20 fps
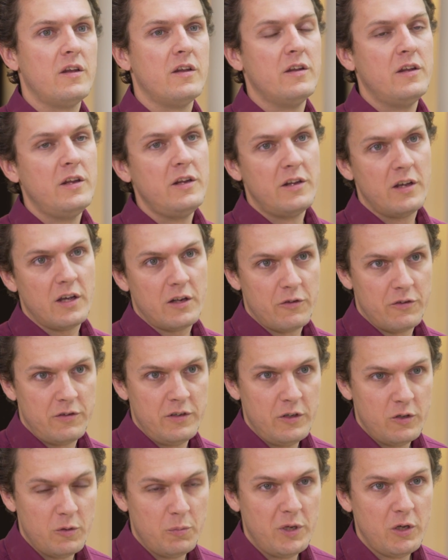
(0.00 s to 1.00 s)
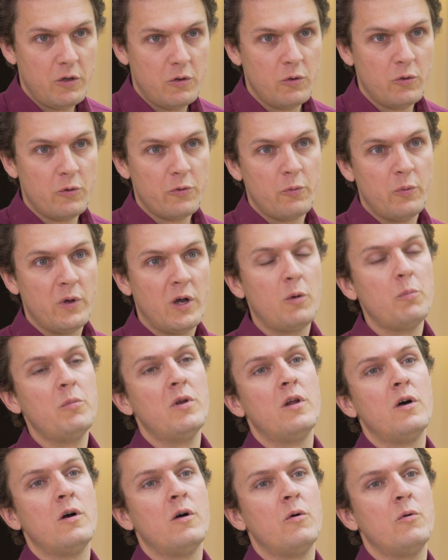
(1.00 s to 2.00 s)
The detectors need to be cooled well
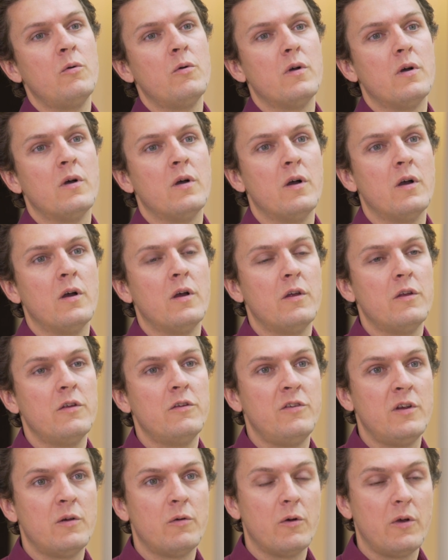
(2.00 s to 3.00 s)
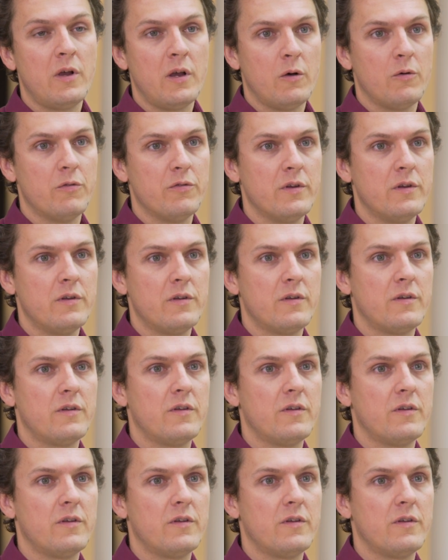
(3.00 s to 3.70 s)
below 0 Kelvin,